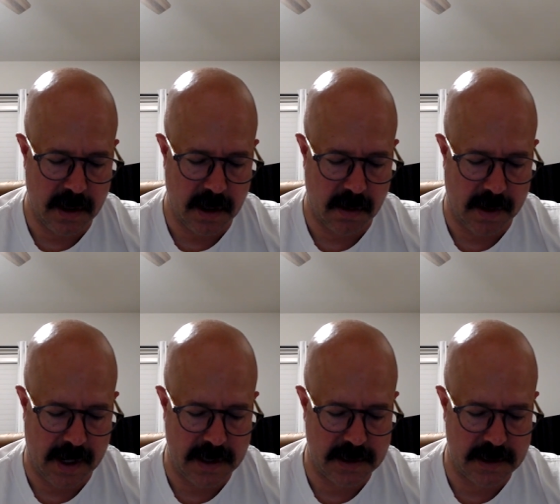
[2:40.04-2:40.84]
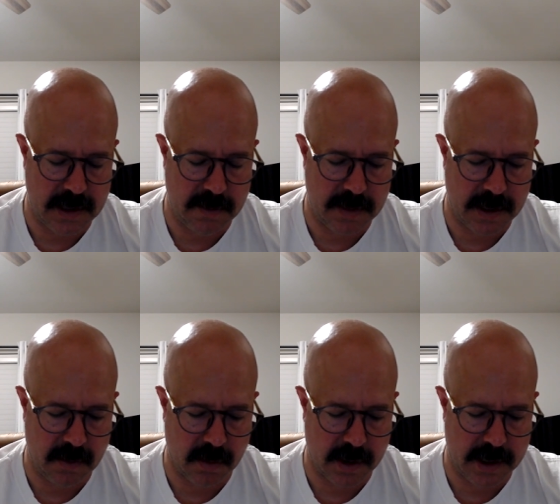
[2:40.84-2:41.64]
Arise and begin
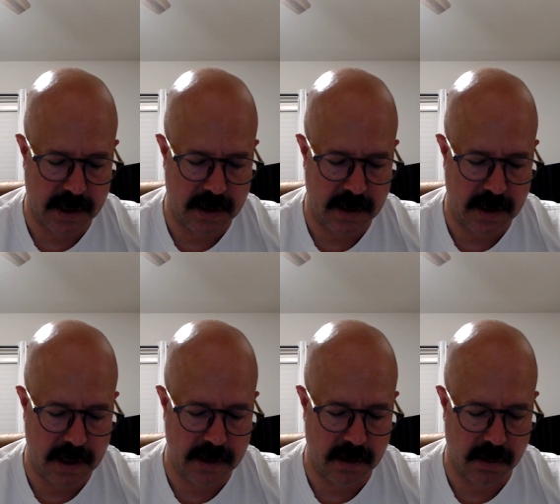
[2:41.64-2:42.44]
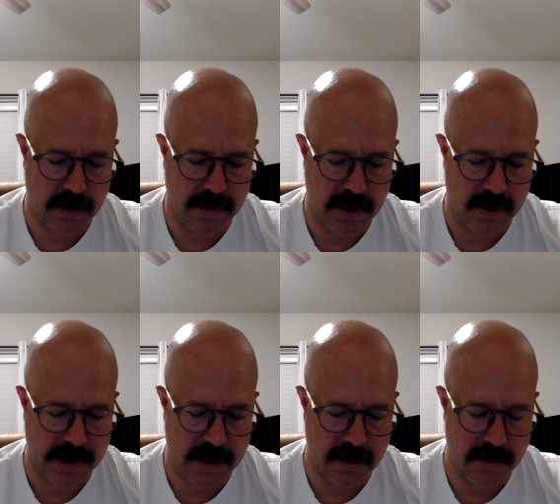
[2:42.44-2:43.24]
working, and the Lord be with
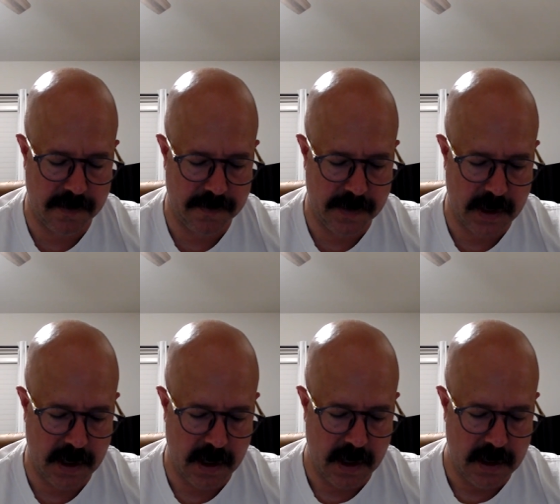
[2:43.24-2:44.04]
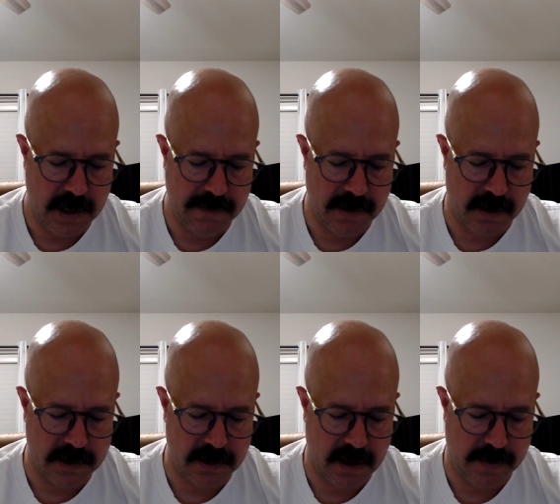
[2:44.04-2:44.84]
you. David
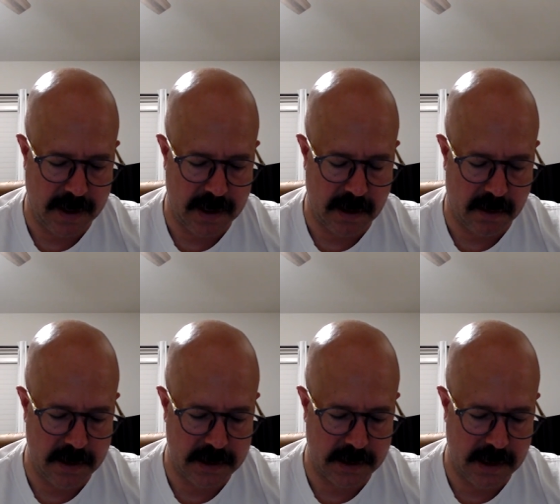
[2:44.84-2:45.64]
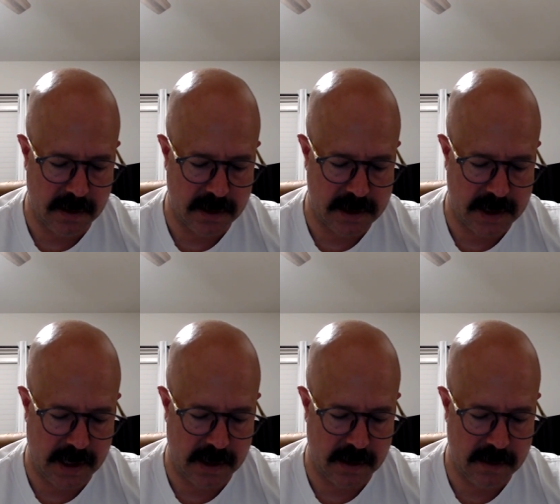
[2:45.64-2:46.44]
also commanded all his leaders,
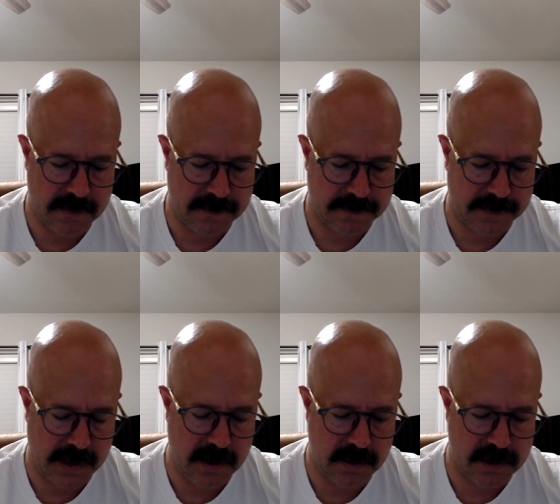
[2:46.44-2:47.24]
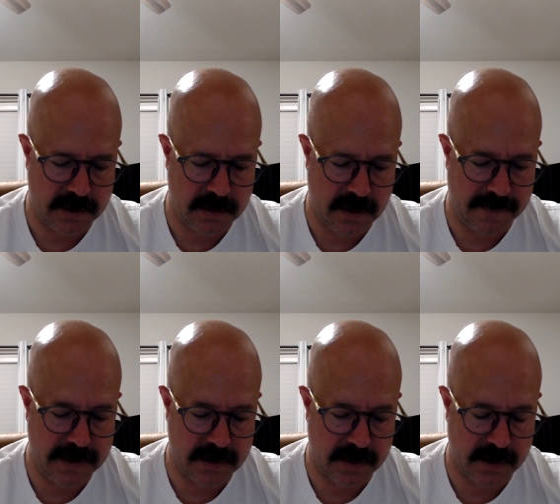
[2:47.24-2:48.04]
saying, leaders of
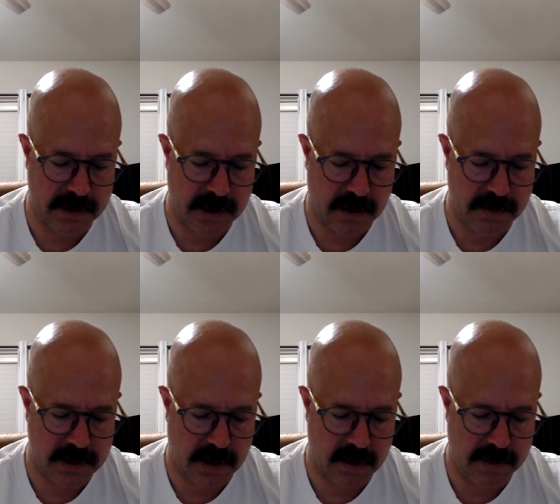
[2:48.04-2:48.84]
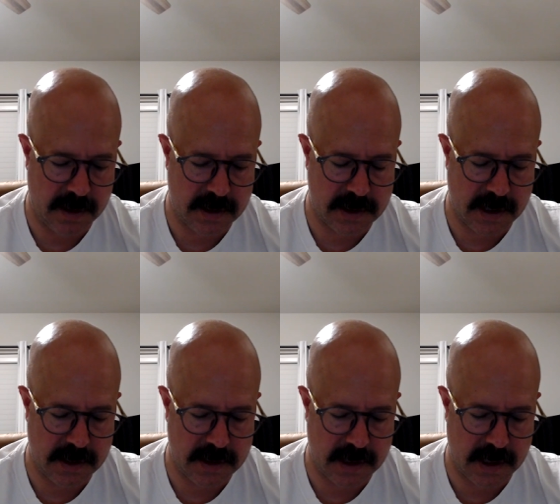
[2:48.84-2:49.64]
Israel, to help Solomon his son,
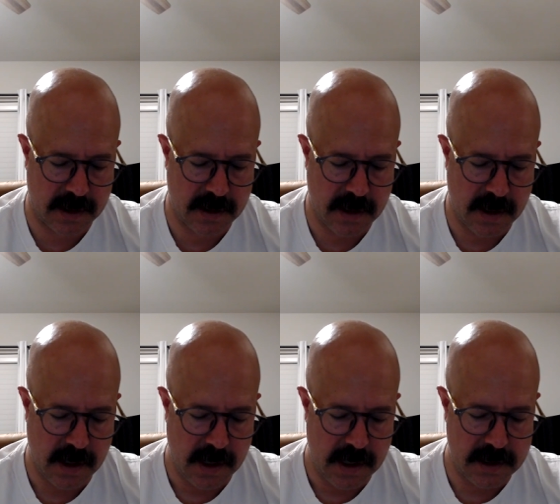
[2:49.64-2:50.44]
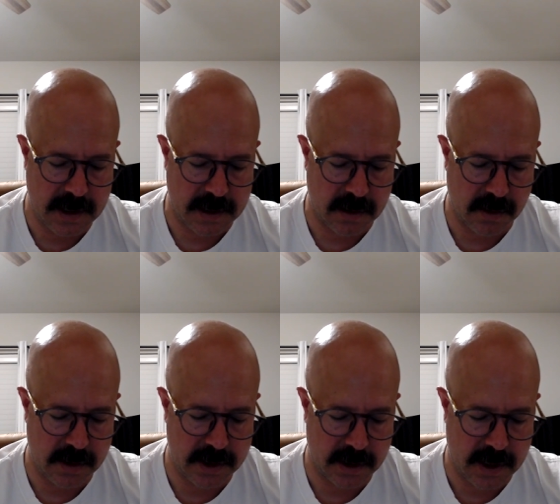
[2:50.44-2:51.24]
saying, Is not the Lord
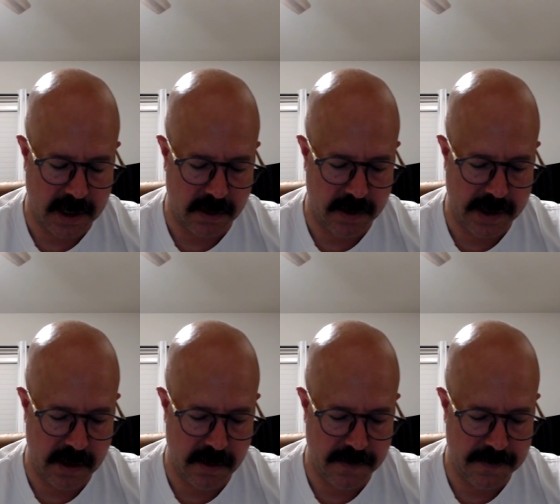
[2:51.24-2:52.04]
your God with you?